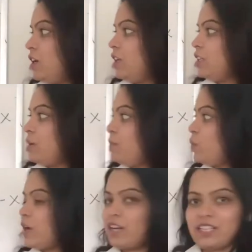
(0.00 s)
Number
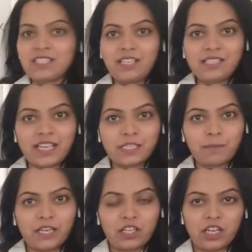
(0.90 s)
one reason is
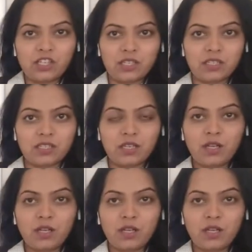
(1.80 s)
expectations.